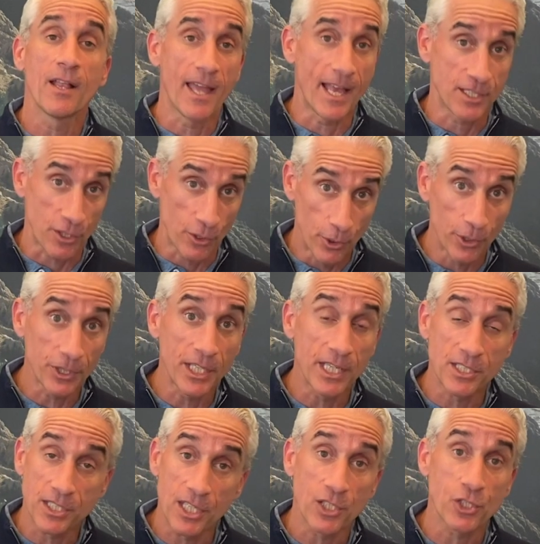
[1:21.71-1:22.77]
as early
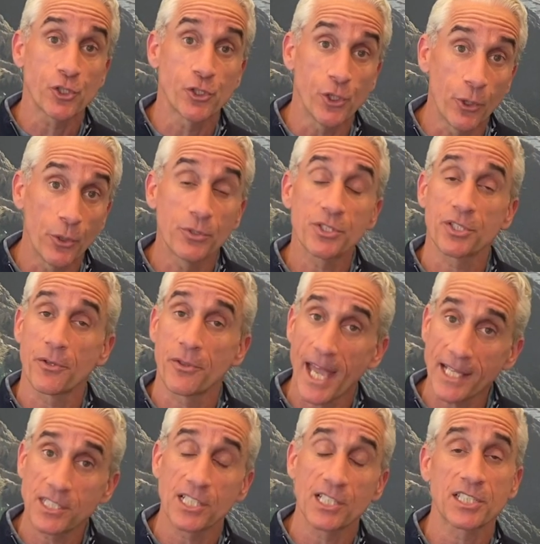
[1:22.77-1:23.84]
as this June, so
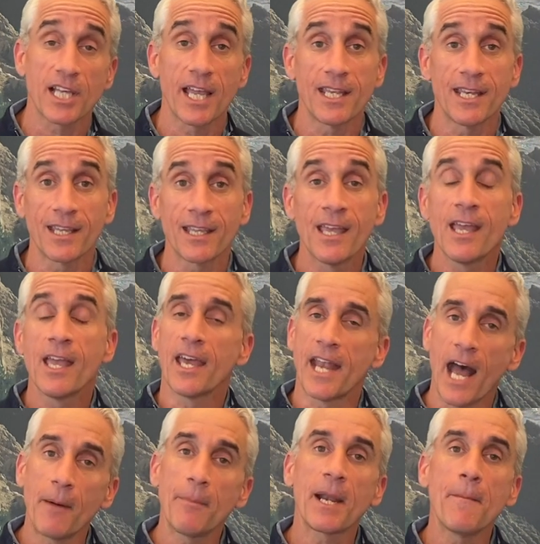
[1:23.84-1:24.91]
that's exciting. And
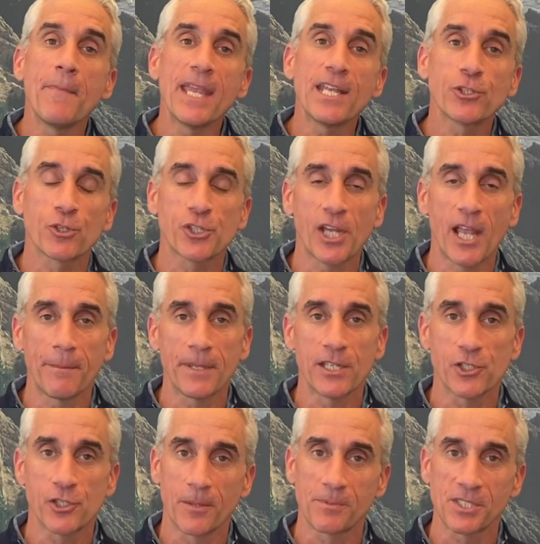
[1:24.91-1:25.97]
how about a major
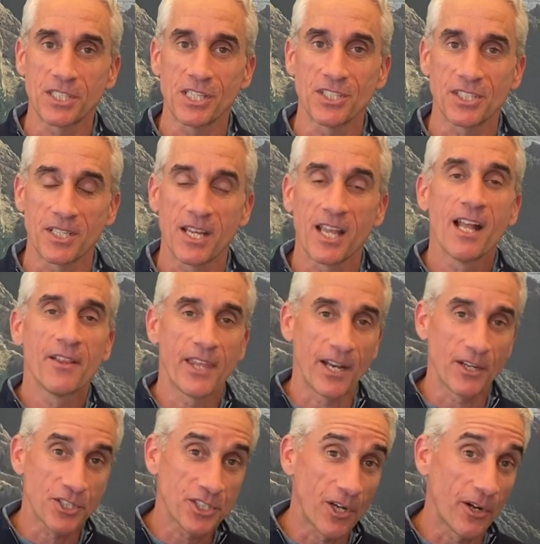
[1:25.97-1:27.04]
championship season?
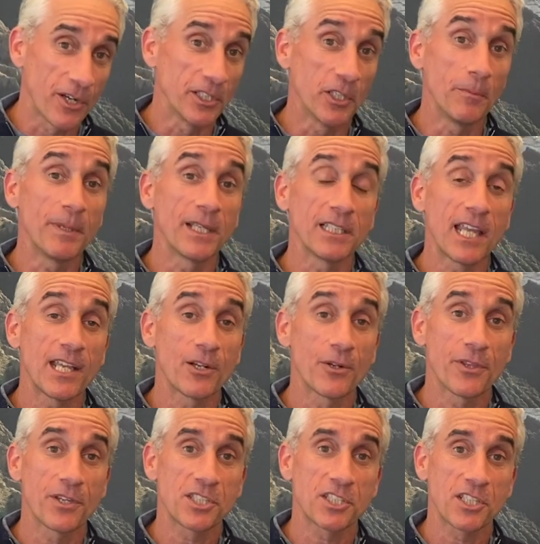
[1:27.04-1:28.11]
That'll start a little bit later
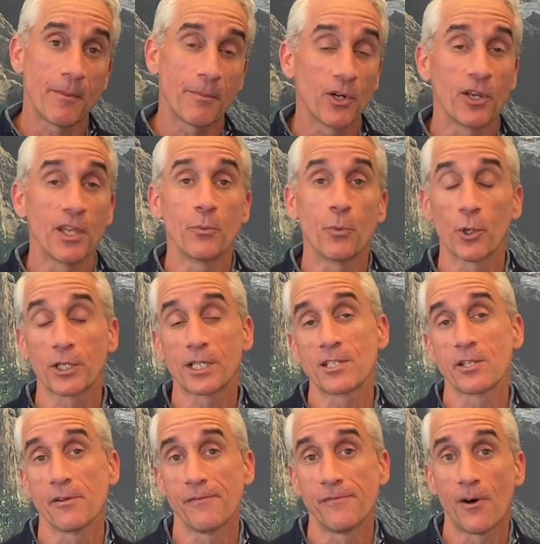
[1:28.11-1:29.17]
this summer and work into
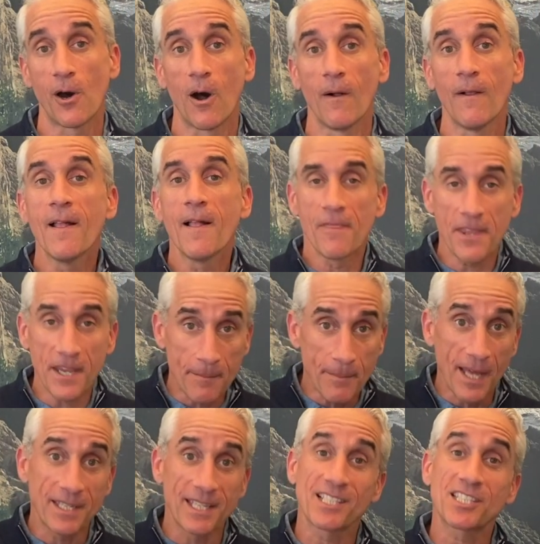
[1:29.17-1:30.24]
the fall. Think
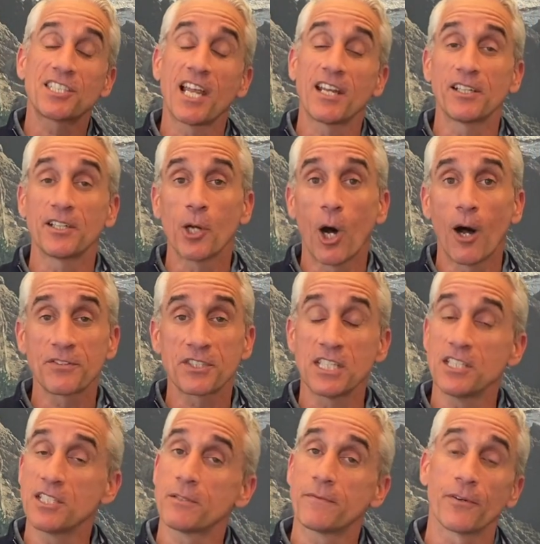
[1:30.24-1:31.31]
about an extended golf
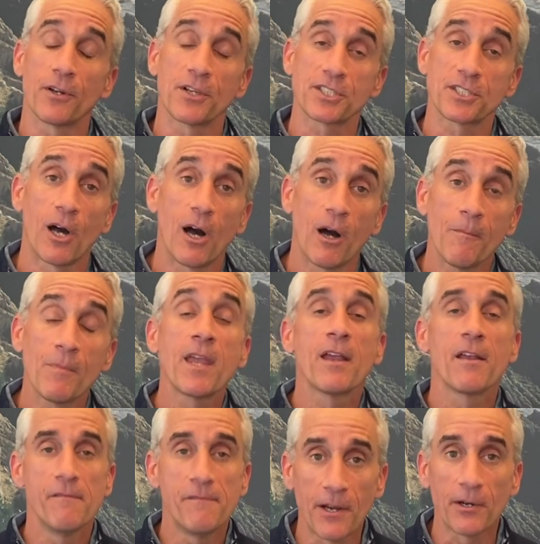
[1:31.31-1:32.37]
season for us all.
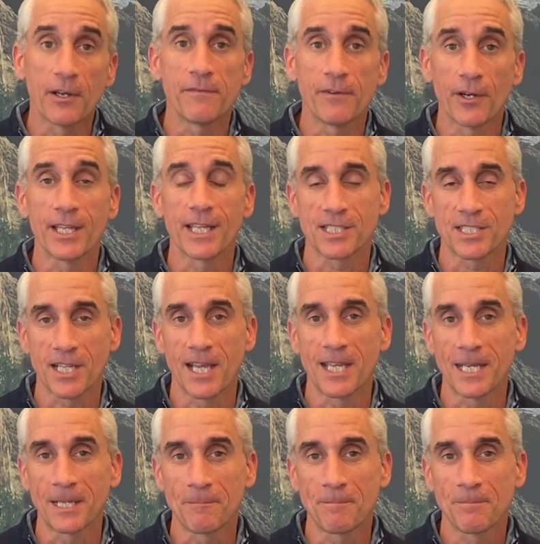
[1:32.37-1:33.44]
Very, very
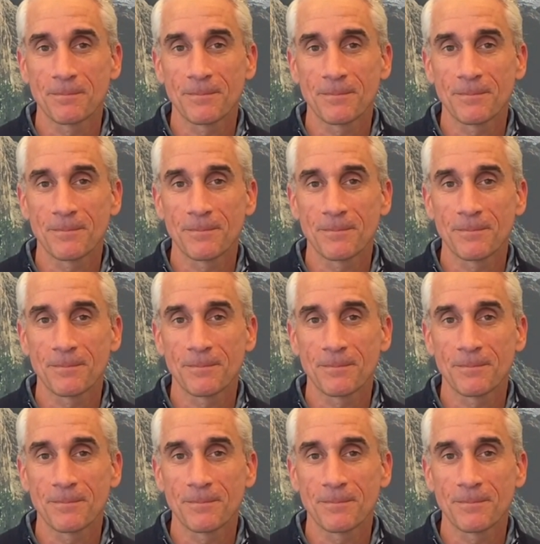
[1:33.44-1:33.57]
exciting.